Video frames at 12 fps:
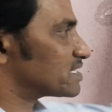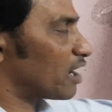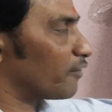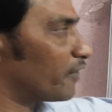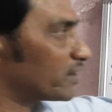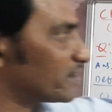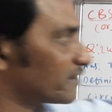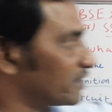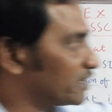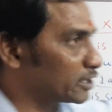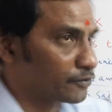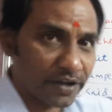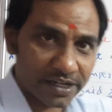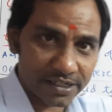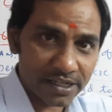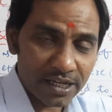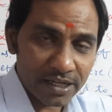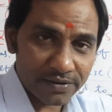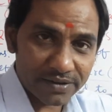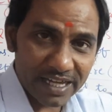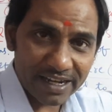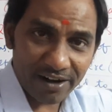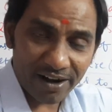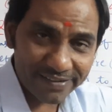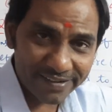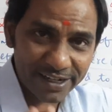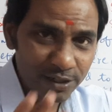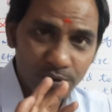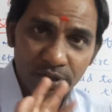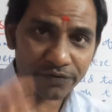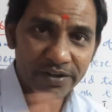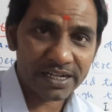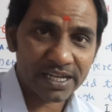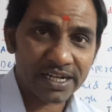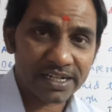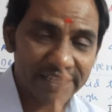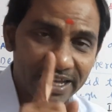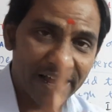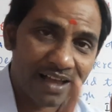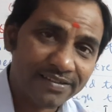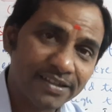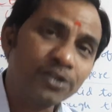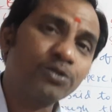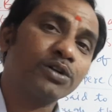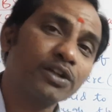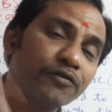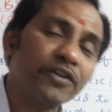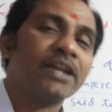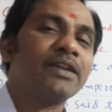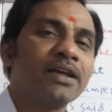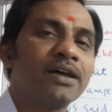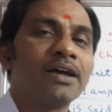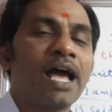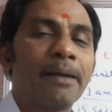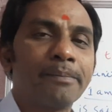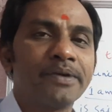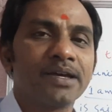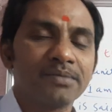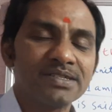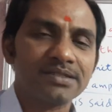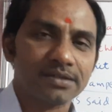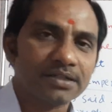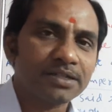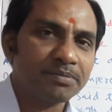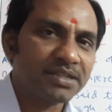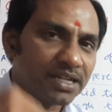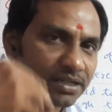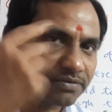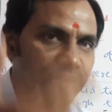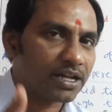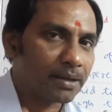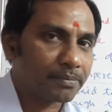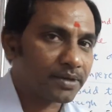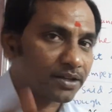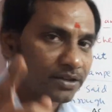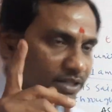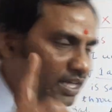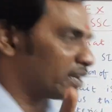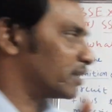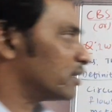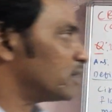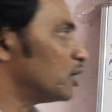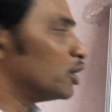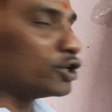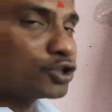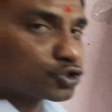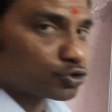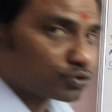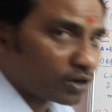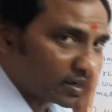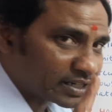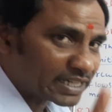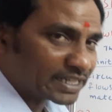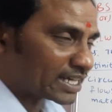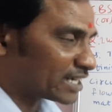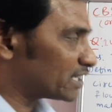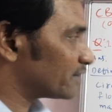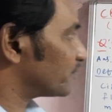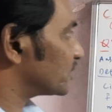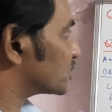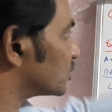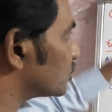what they said, define it. They are not saying to define current, they are asking to define ampere, means it means that 1 ampere. Then you should not write current definition,